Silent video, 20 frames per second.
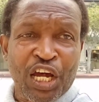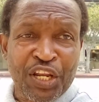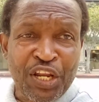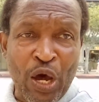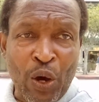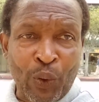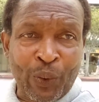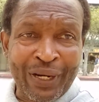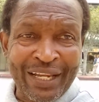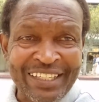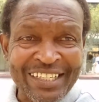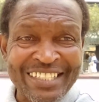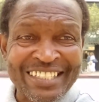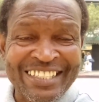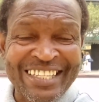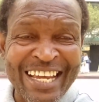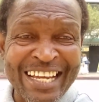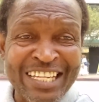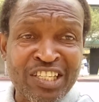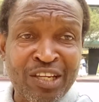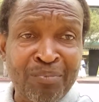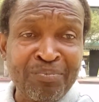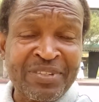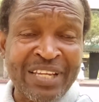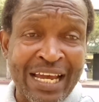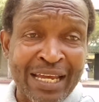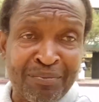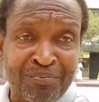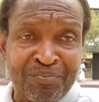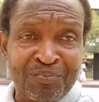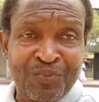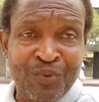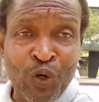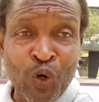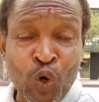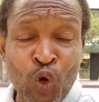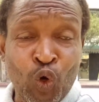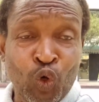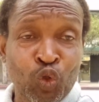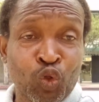Now let us take some time
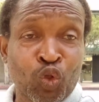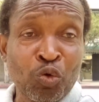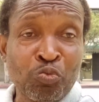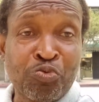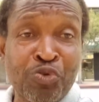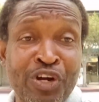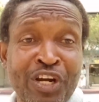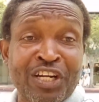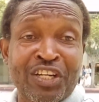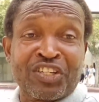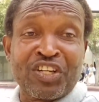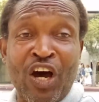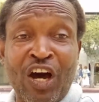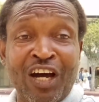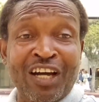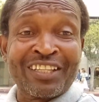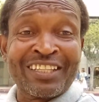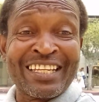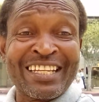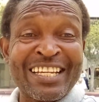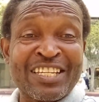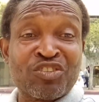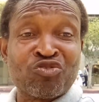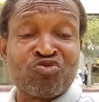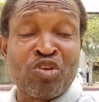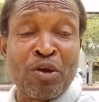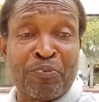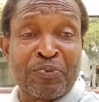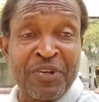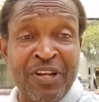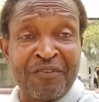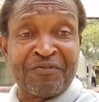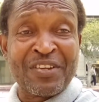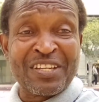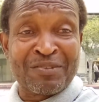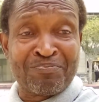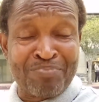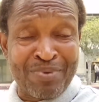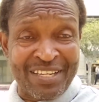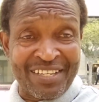to break down the description of
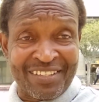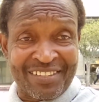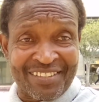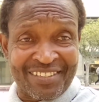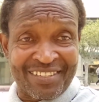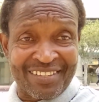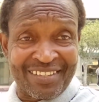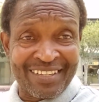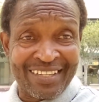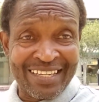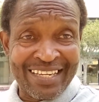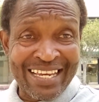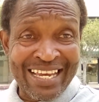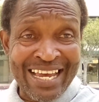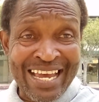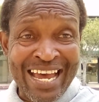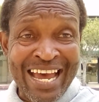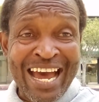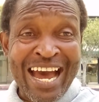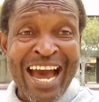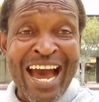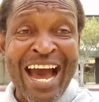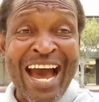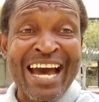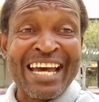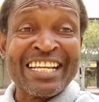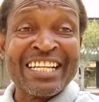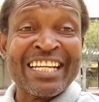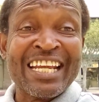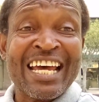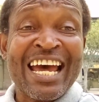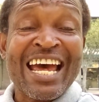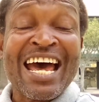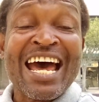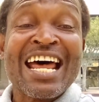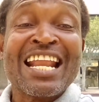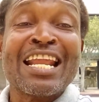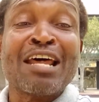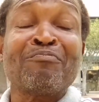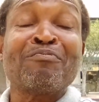this beast, and
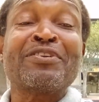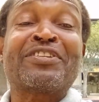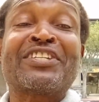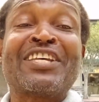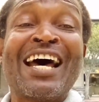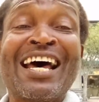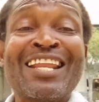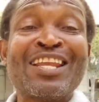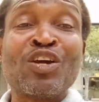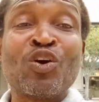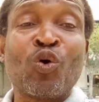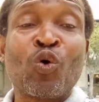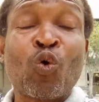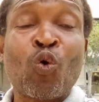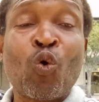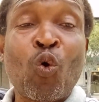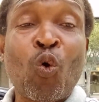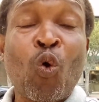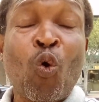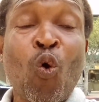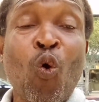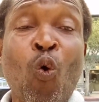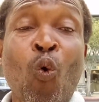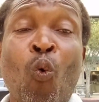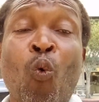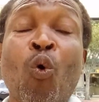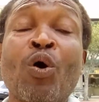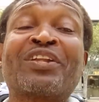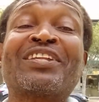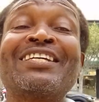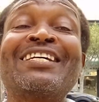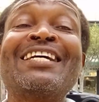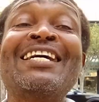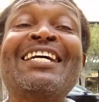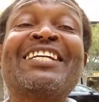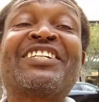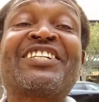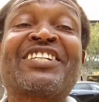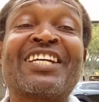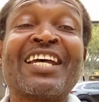let me tell you what
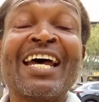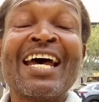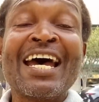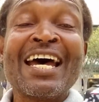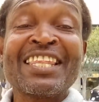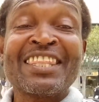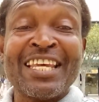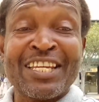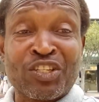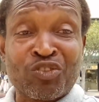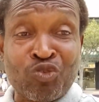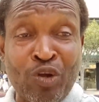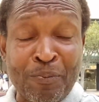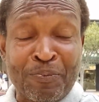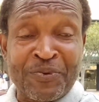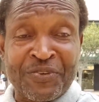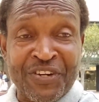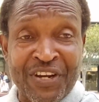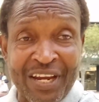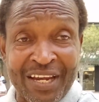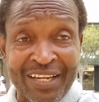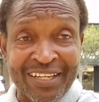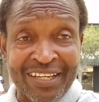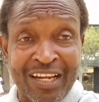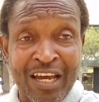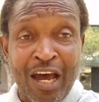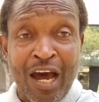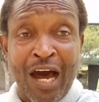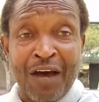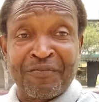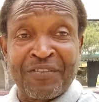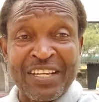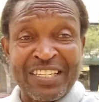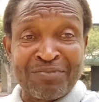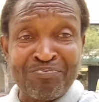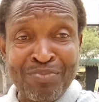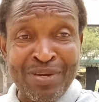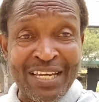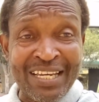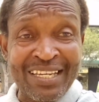each description of
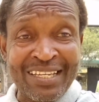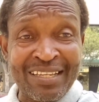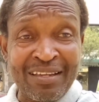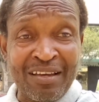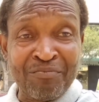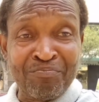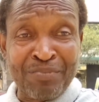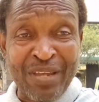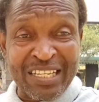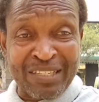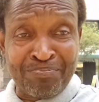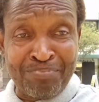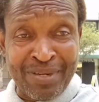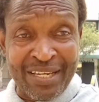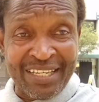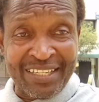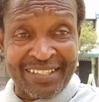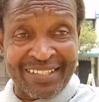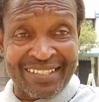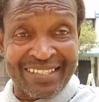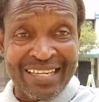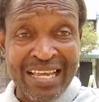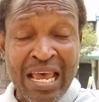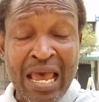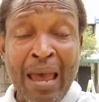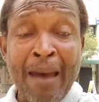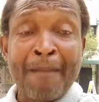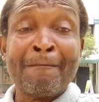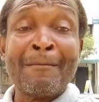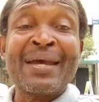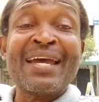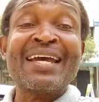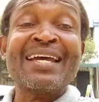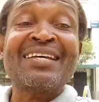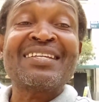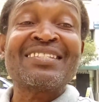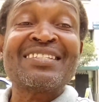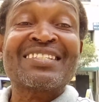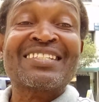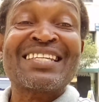this beast
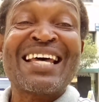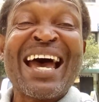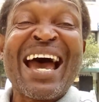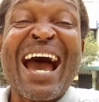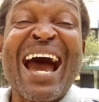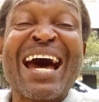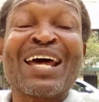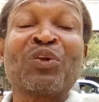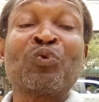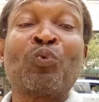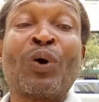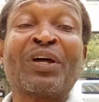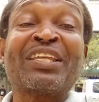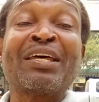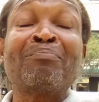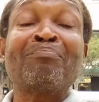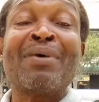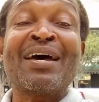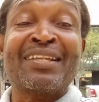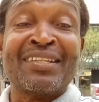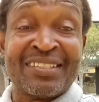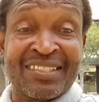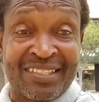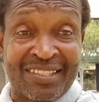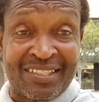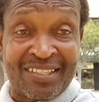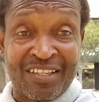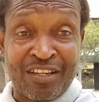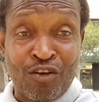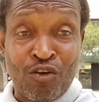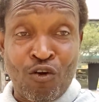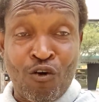means and what it means